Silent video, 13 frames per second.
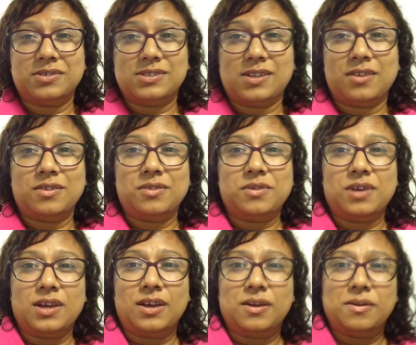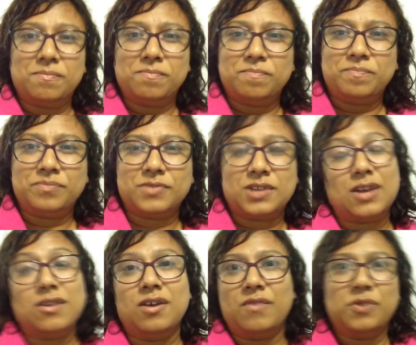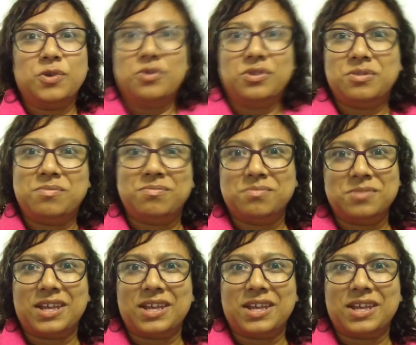so I can't record them